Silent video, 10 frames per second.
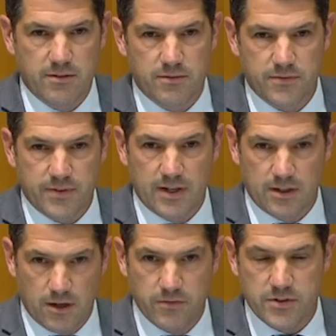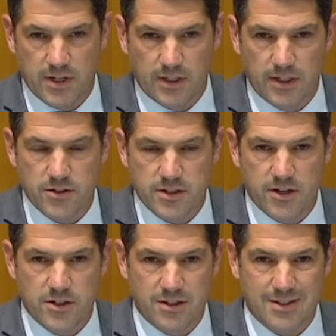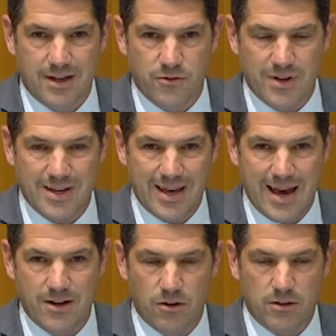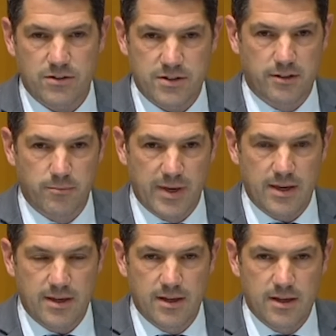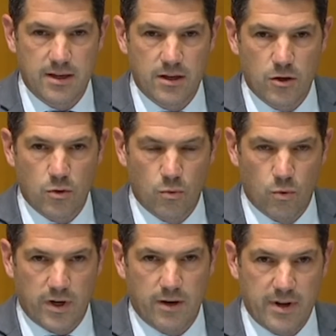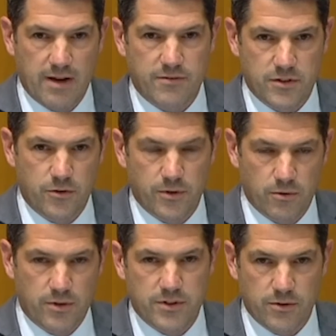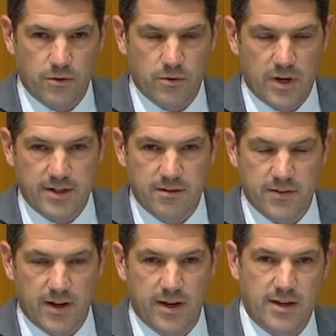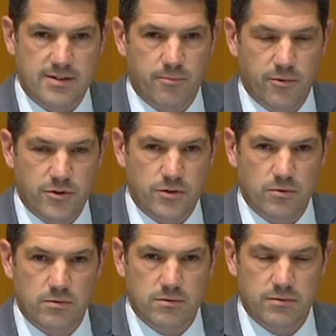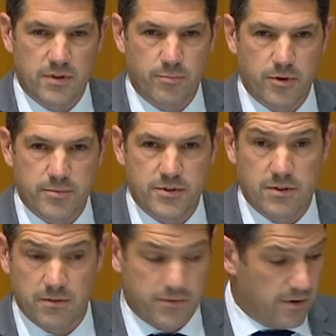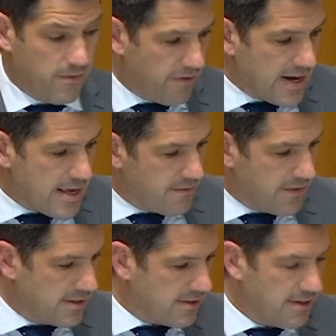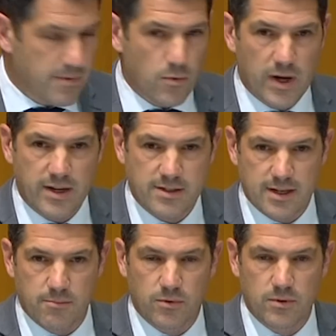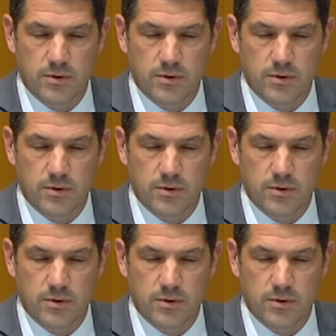of overseeing legislation in this country, cannot tell me what I would have to do in order to identify as Aboriginal for the purposes of any of these. Just give me one example.